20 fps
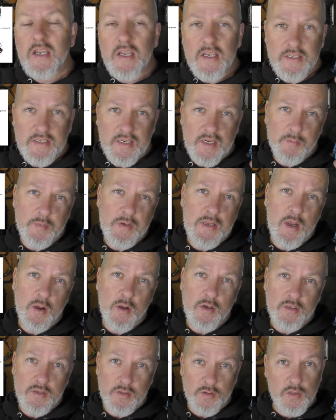is going to be
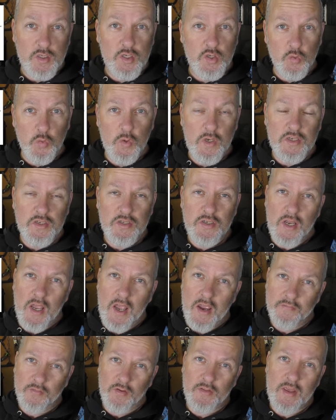going to the switch
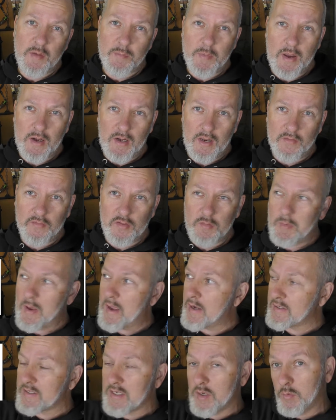over on that panel over the
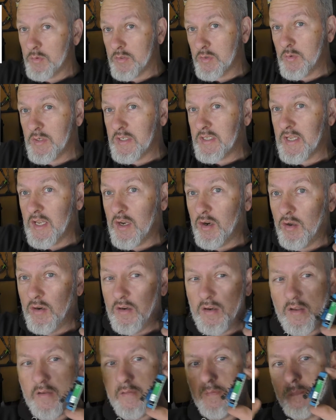back. So we'll switch that on.